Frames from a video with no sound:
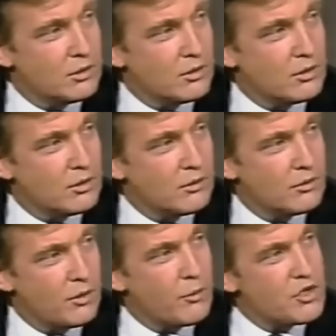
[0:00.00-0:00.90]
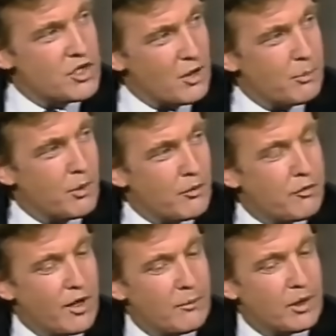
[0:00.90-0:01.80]
From the standpoint of
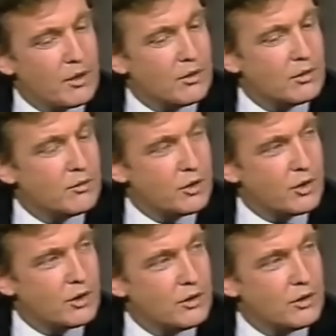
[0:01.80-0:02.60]
family, you know.